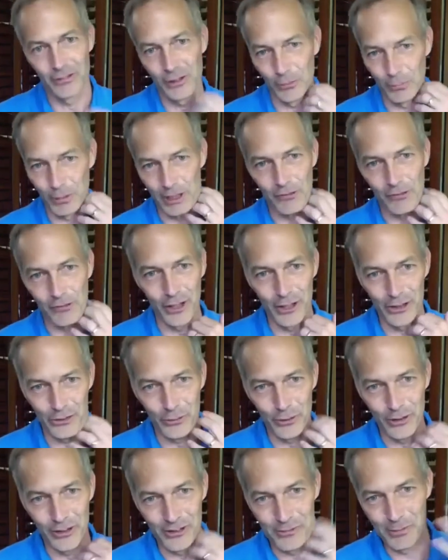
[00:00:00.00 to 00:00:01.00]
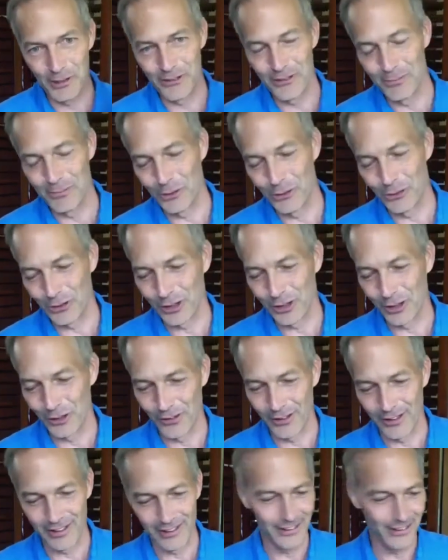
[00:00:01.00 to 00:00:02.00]
make friends with this piece of music you're
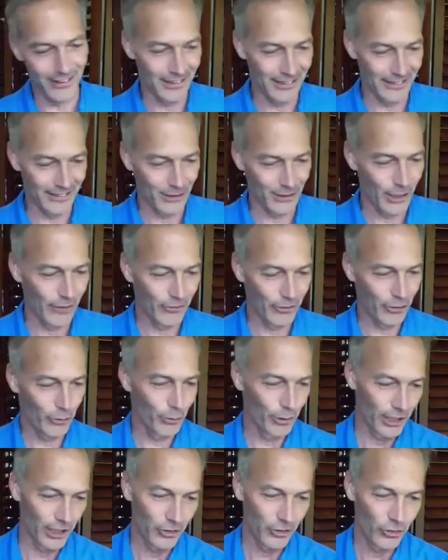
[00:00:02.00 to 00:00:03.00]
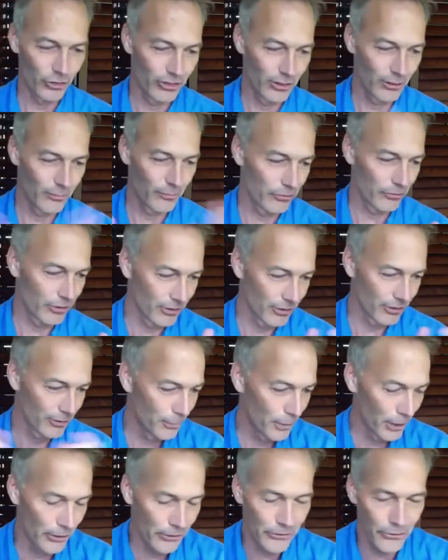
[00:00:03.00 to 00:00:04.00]
writing, and you have this relationship for a
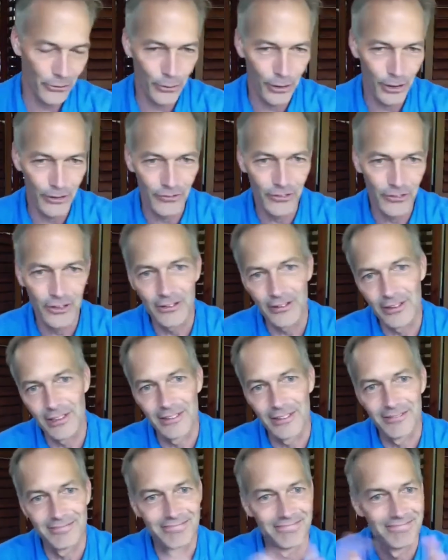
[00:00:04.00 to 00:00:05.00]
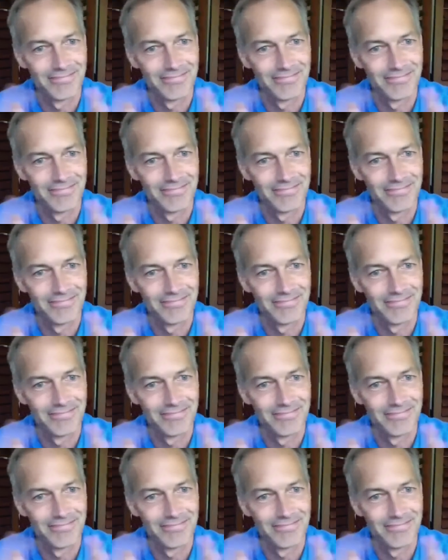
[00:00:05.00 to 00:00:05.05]
month or whatever, and then